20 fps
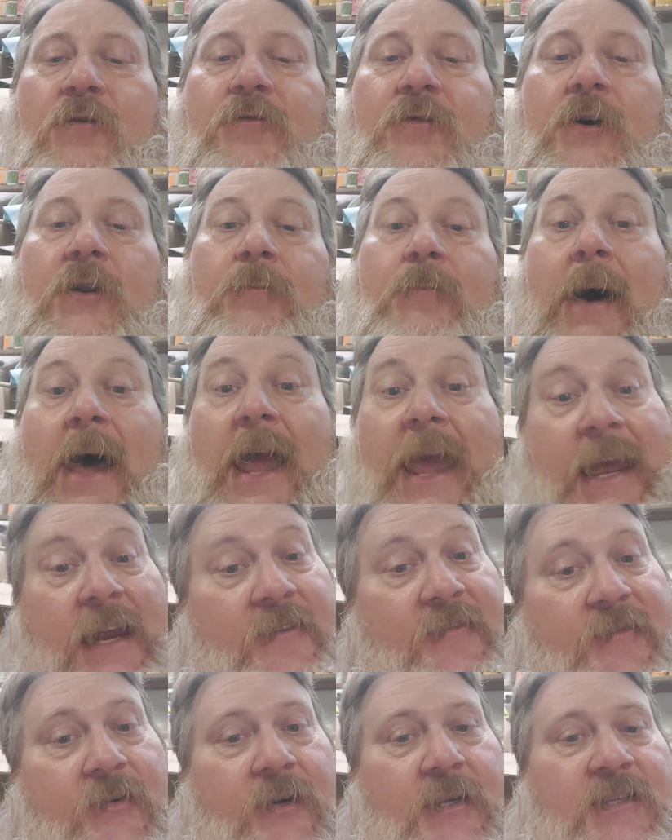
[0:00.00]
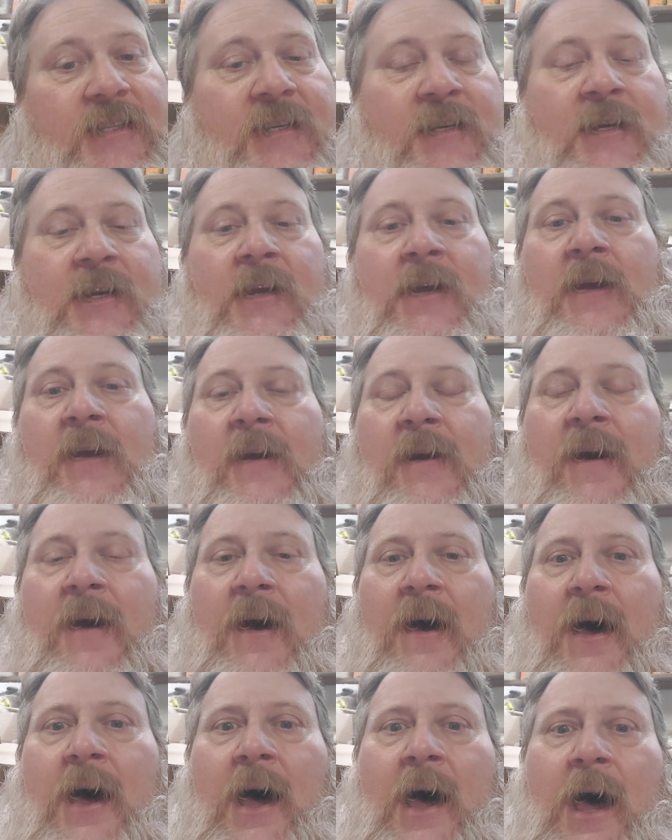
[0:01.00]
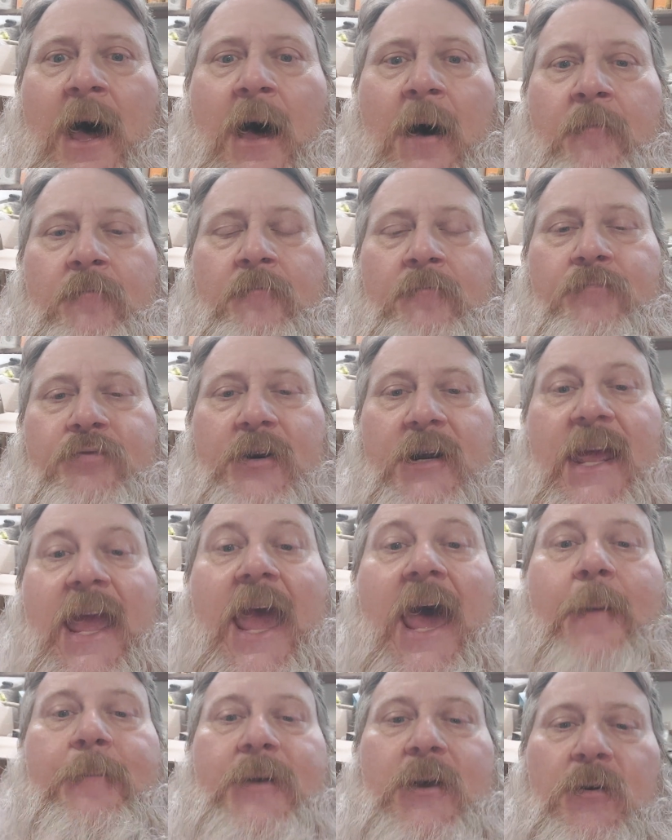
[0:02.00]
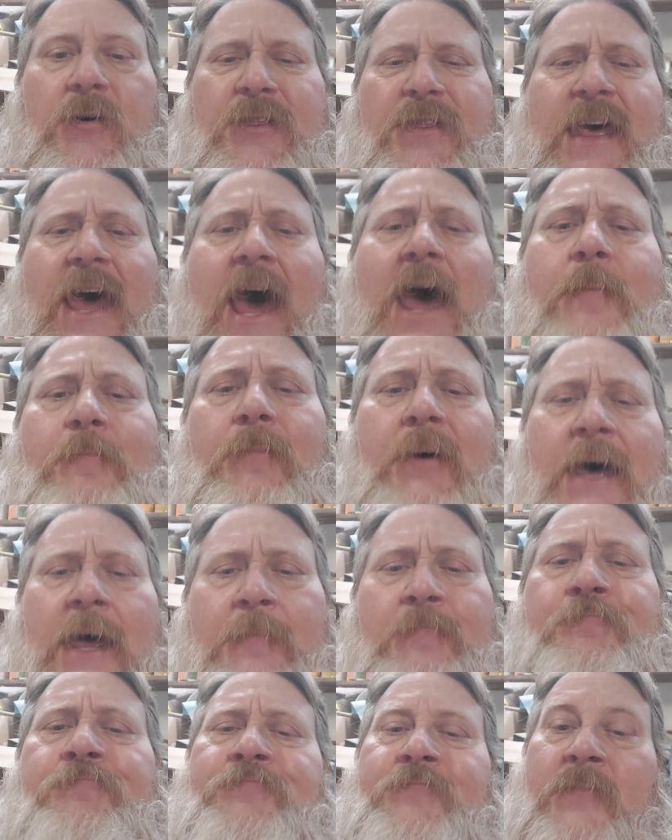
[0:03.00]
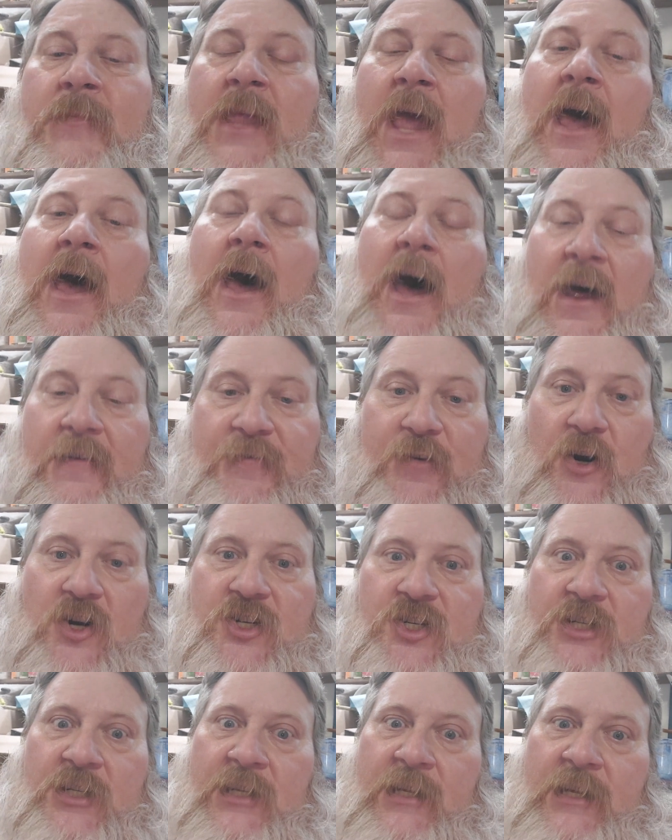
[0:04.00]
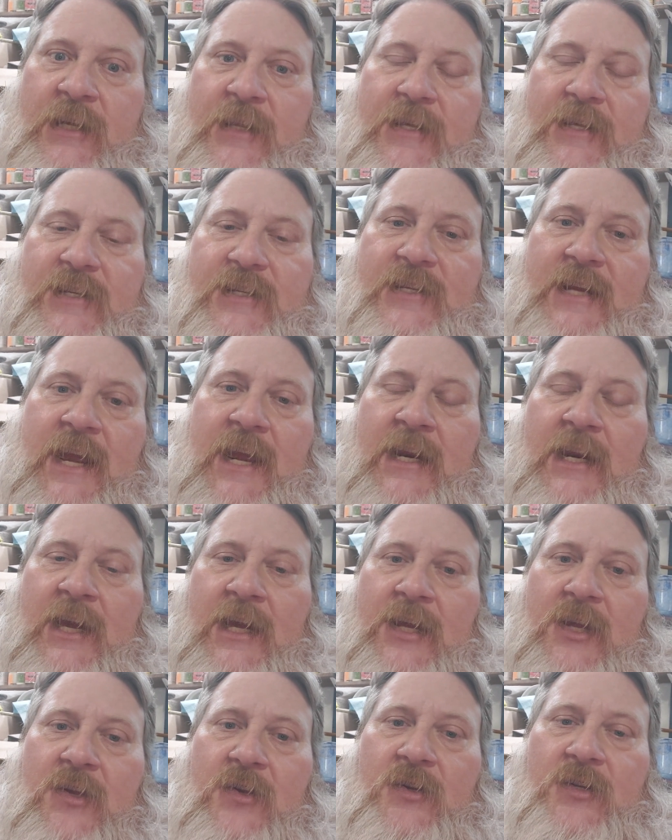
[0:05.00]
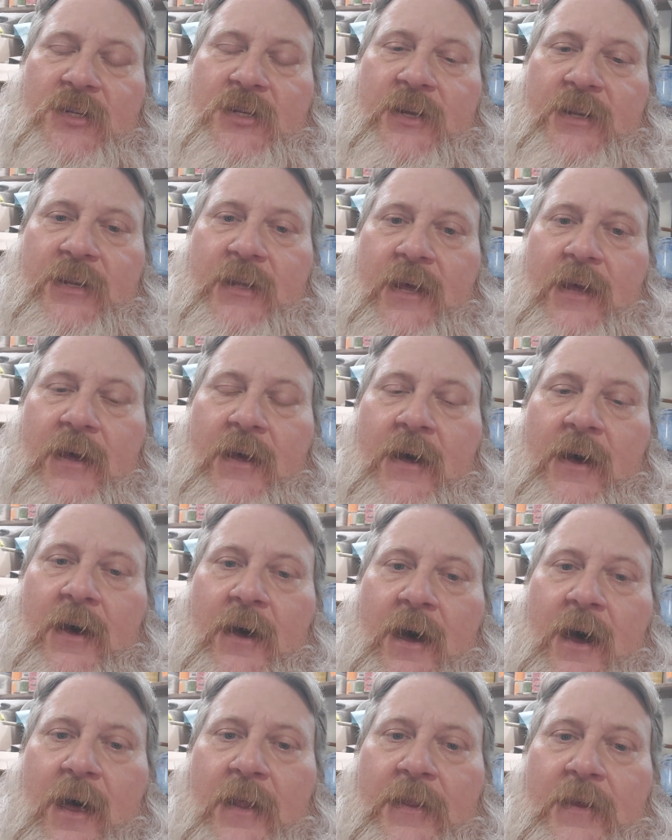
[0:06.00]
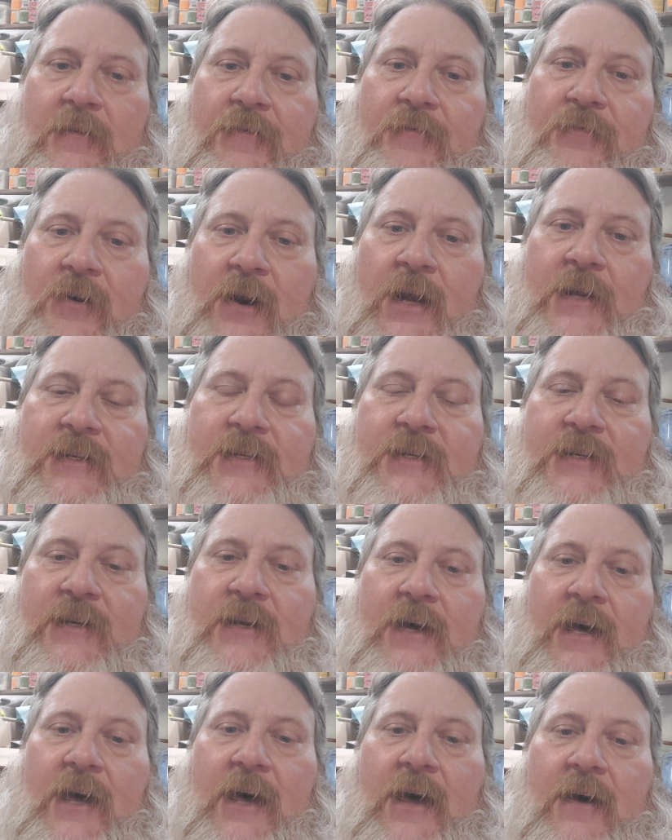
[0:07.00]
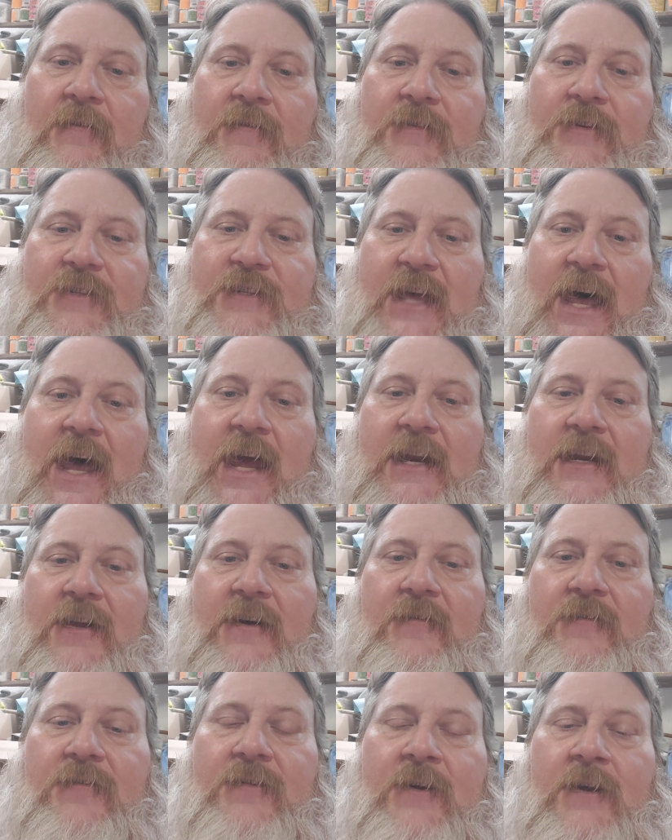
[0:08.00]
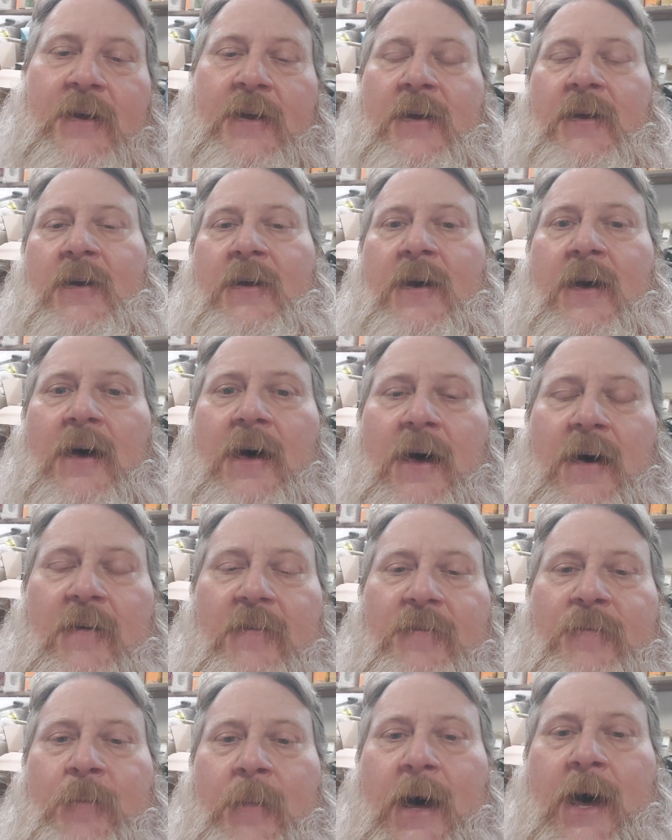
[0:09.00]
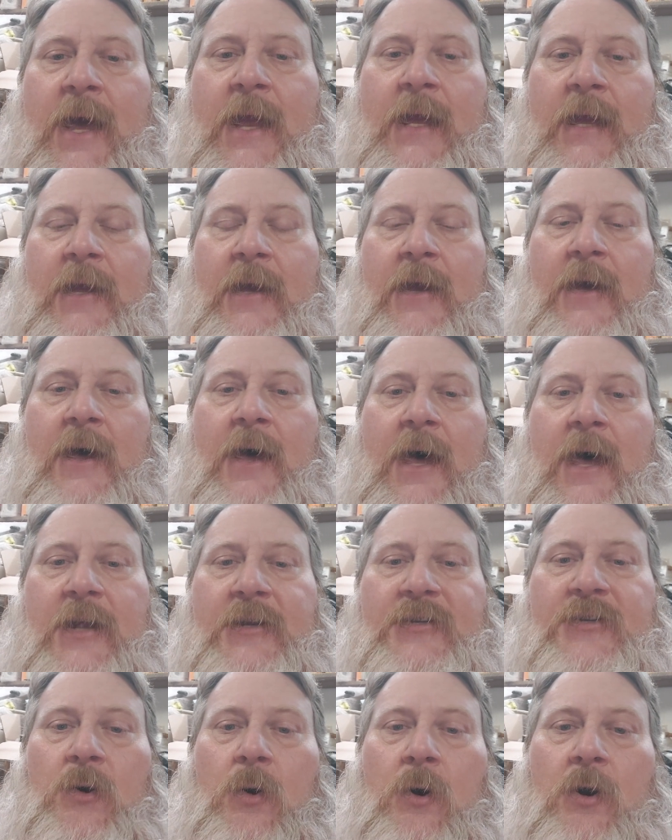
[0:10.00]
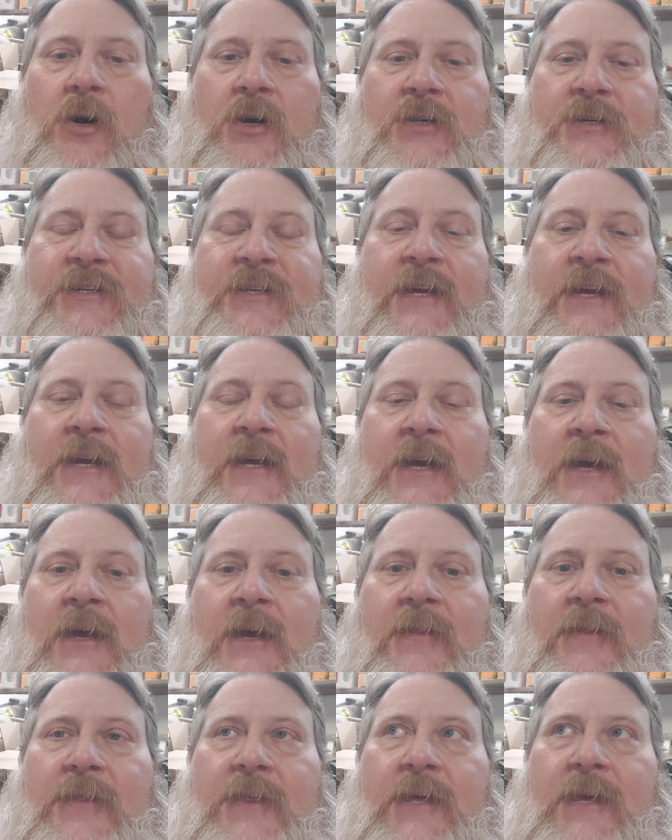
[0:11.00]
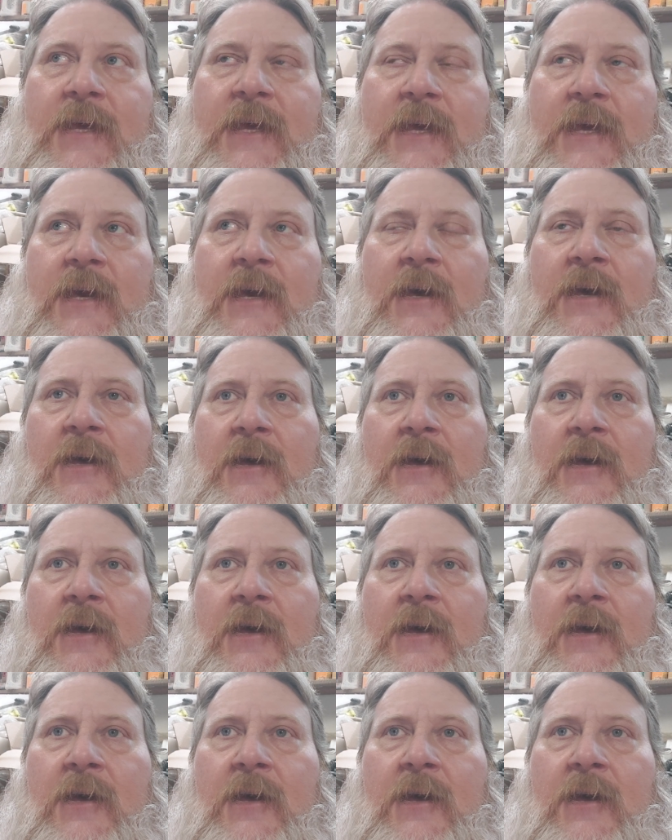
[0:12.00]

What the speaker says: foot by 8 foot. Pretty happy with that, but unfortunately, the stain I used on the front side of my doors, the